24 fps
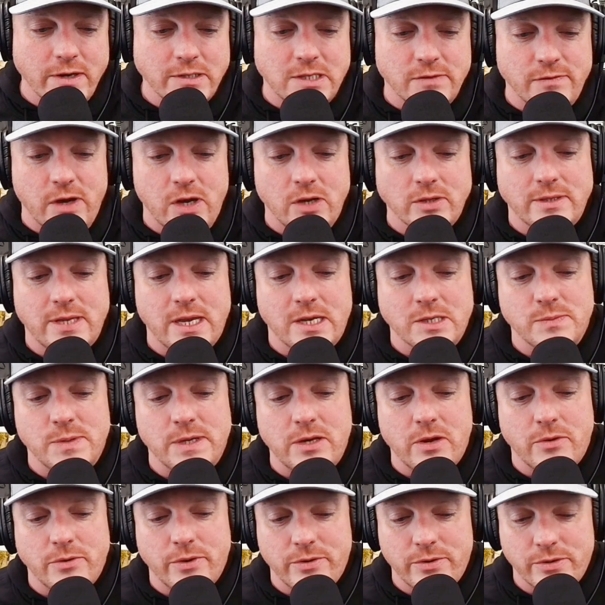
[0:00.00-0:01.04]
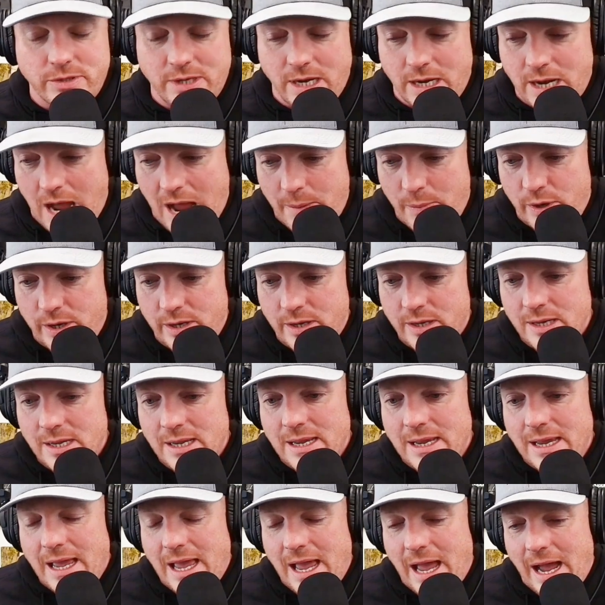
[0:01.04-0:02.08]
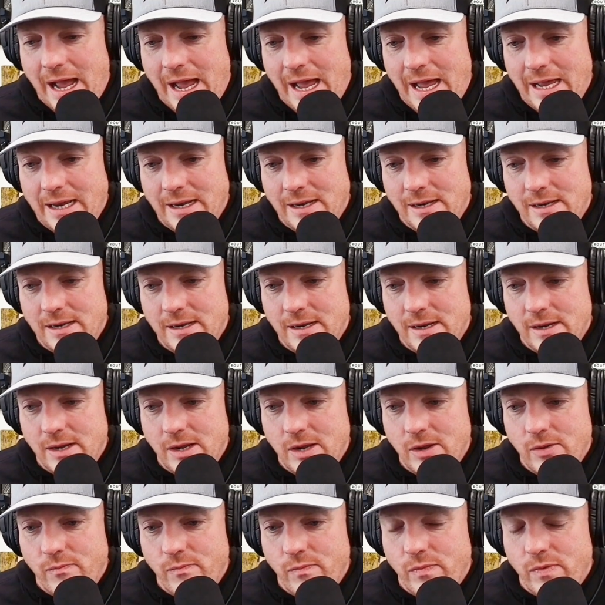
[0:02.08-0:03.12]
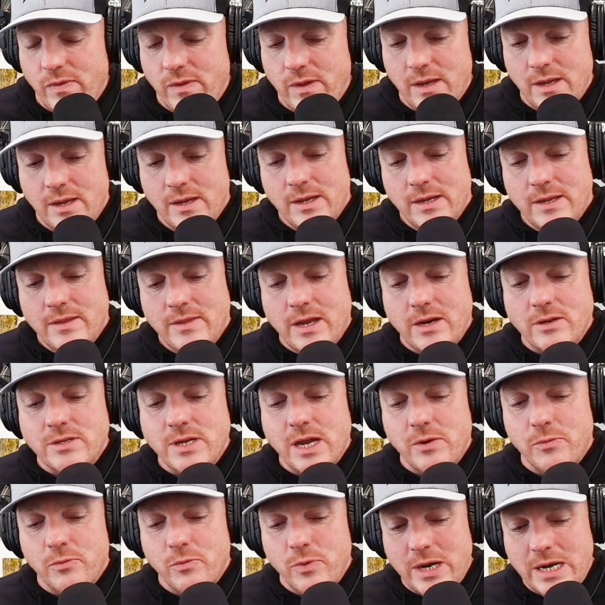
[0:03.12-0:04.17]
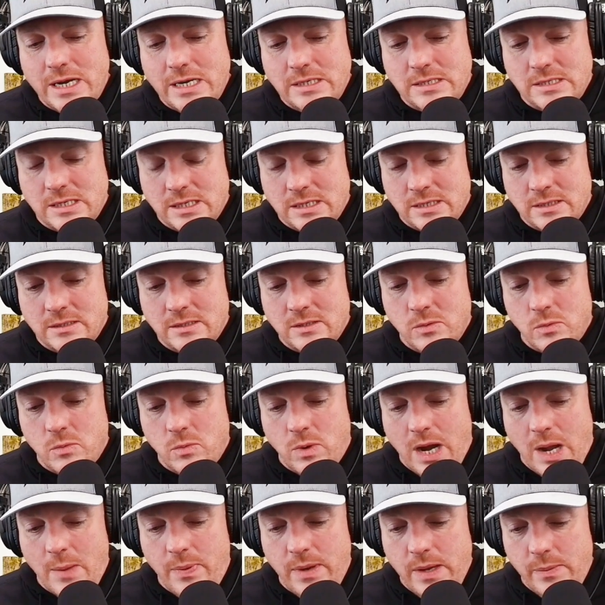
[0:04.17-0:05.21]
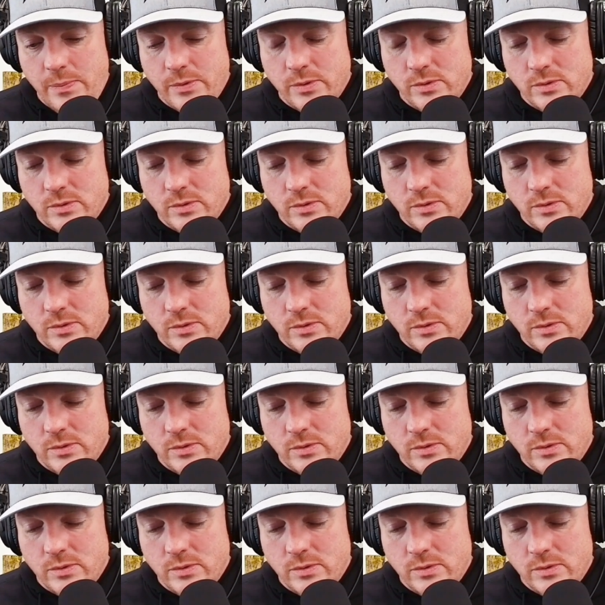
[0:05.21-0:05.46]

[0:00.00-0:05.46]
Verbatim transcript: first of all, it tells me you don't understand hybrid. And there's a reason why